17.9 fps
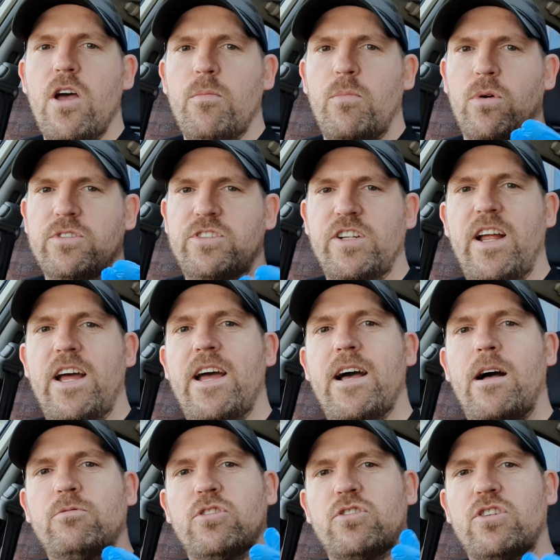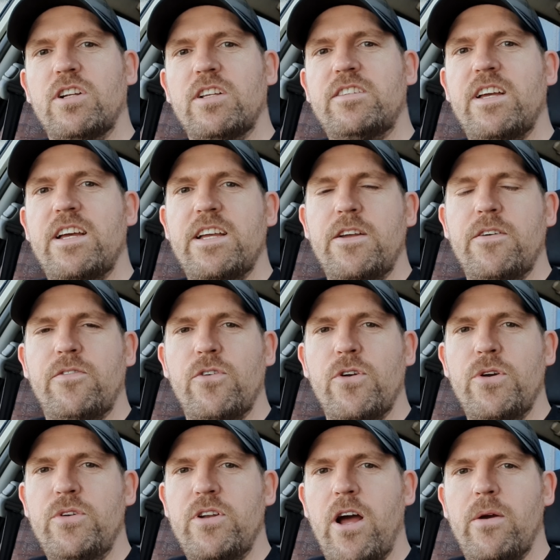But today I'm just going to take you
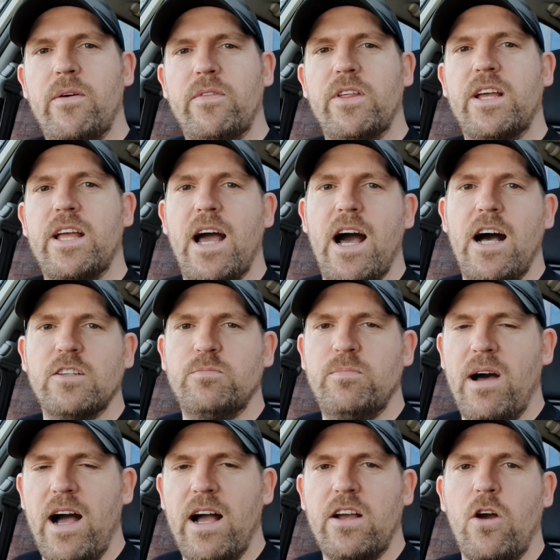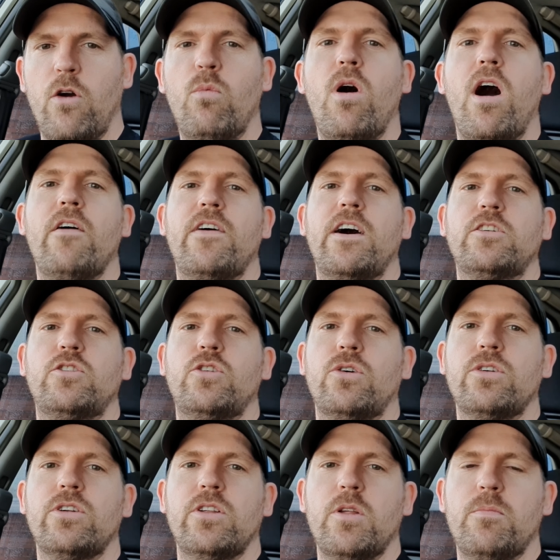through now that the car's back, or what I've had
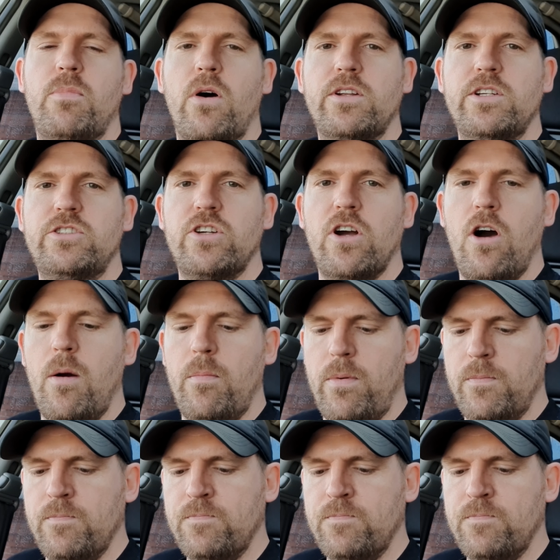done at the body shop